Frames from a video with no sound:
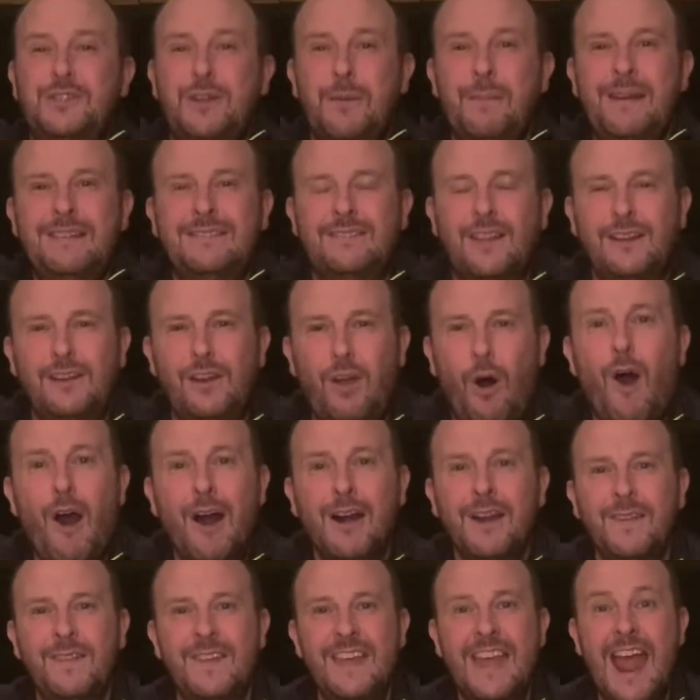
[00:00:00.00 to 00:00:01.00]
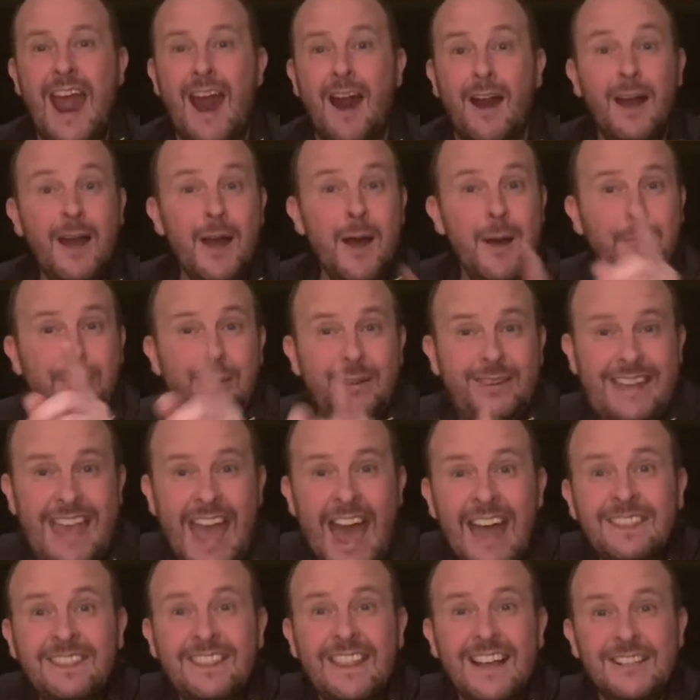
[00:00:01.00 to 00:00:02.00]
to meet the Lord in the air. But
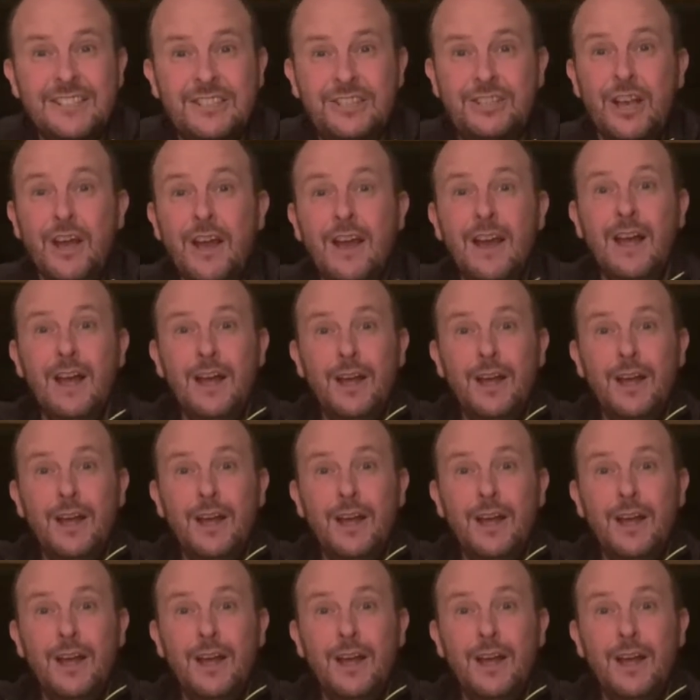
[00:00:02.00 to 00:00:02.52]
get this,